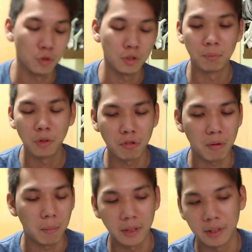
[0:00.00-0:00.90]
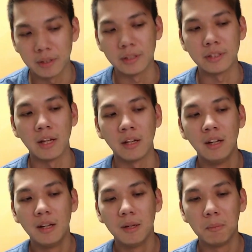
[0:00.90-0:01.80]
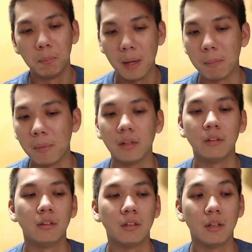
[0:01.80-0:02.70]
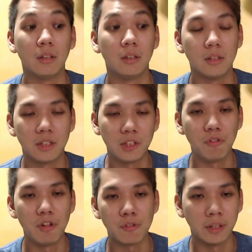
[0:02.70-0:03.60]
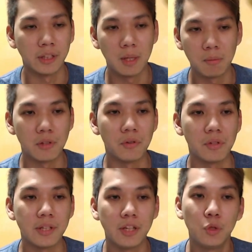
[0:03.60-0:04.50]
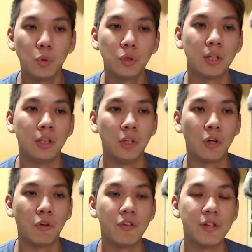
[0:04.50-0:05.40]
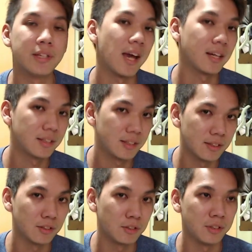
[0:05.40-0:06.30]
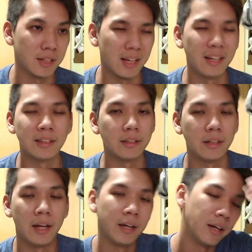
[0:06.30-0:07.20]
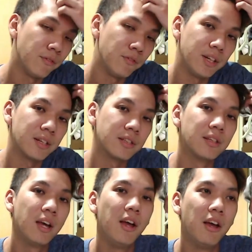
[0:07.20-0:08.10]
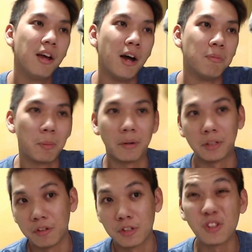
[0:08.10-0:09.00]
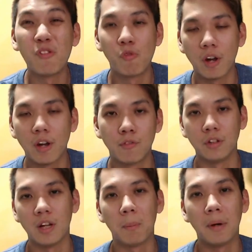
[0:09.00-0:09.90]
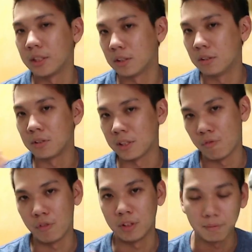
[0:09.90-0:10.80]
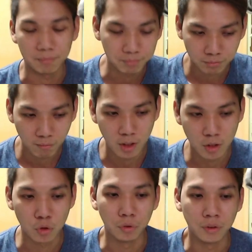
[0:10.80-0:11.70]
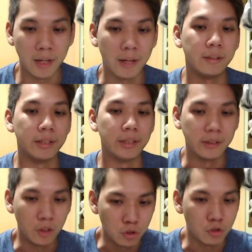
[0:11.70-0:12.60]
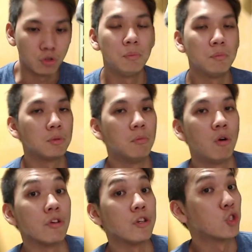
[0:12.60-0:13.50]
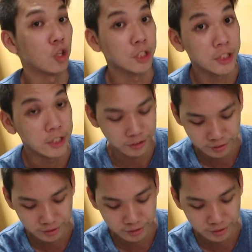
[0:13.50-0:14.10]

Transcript: something to remember here is that Batman, the series, right, the game series, they use a lot of physics. So that's NVIDIA's proprietary software for their particles and everything. So that consumes more resources.